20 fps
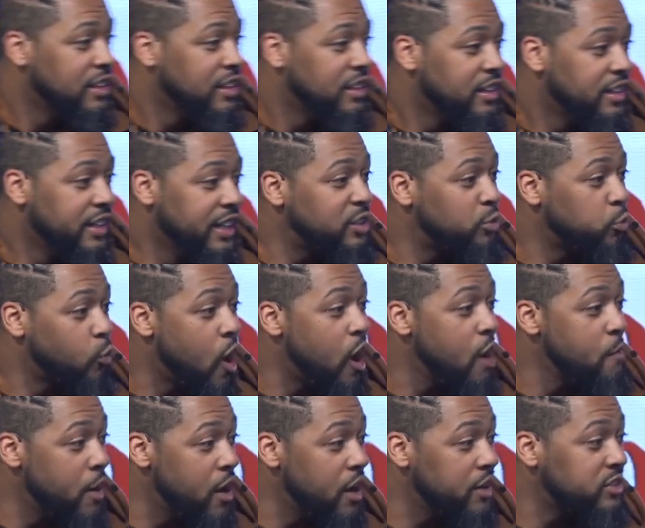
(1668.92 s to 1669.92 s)
this
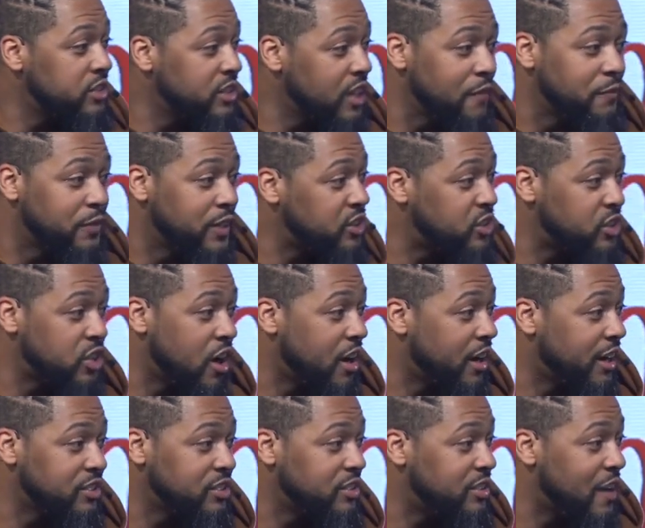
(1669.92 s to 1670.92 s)
Walmart stuff, this
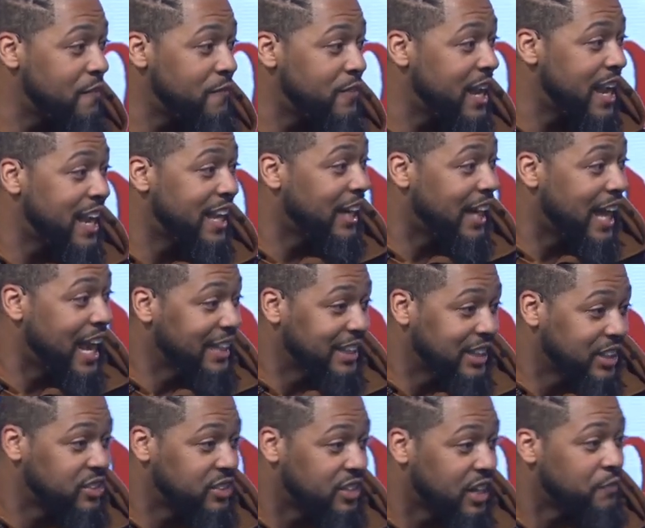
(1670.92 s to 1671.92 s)
Target stuff, it ain't like the
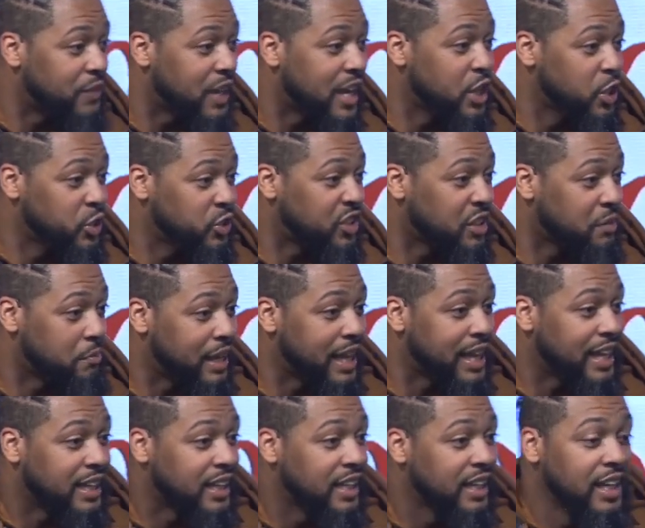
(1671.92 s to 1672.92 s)
stuff they used to make
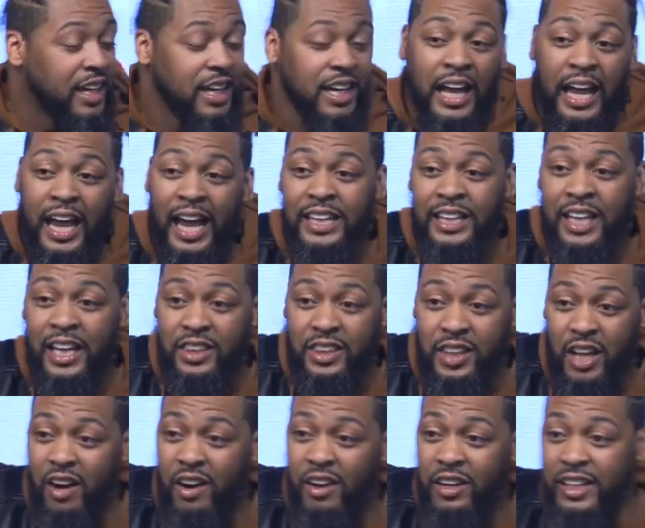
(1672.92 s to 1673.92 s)
in the
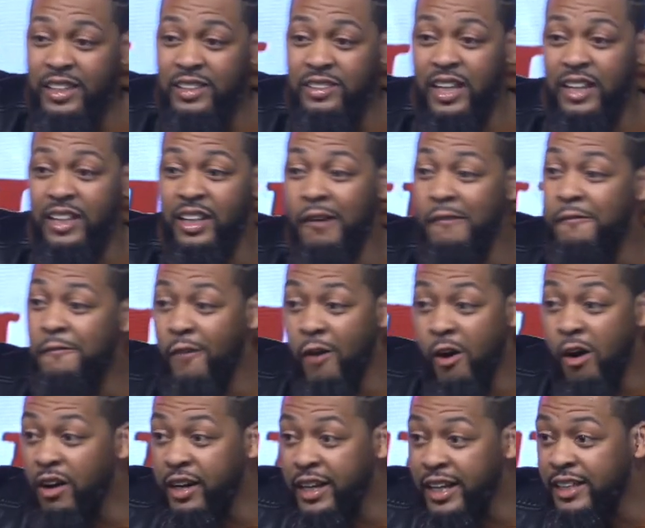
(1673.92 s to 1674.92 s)
30s and the
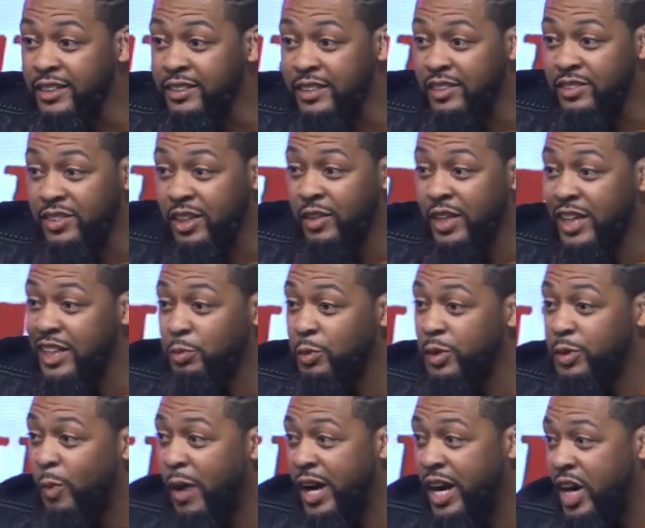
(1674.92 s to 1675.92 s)
40s. And so this was
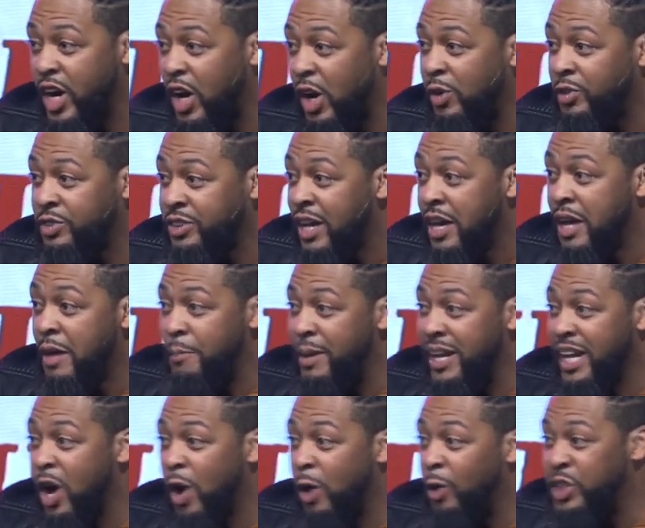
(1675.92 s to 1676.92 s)
one of those big
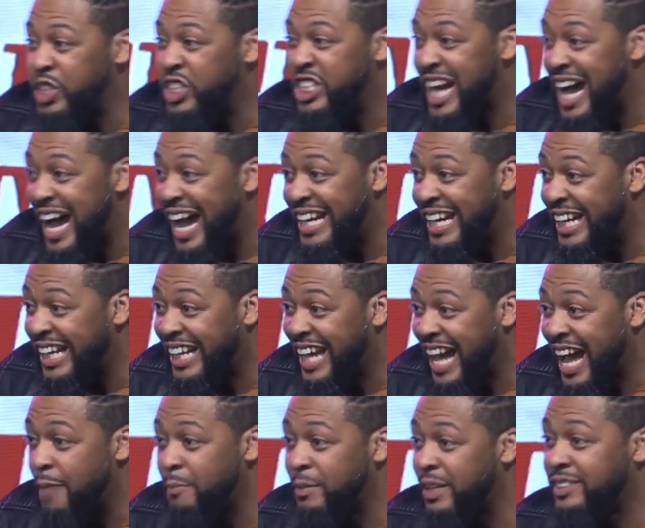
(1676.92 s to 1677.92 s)
old china
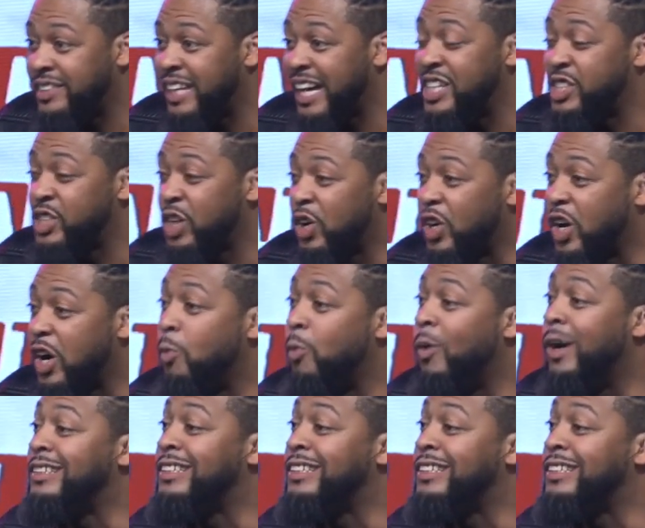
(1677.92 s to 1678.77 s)
cabinets. That joker was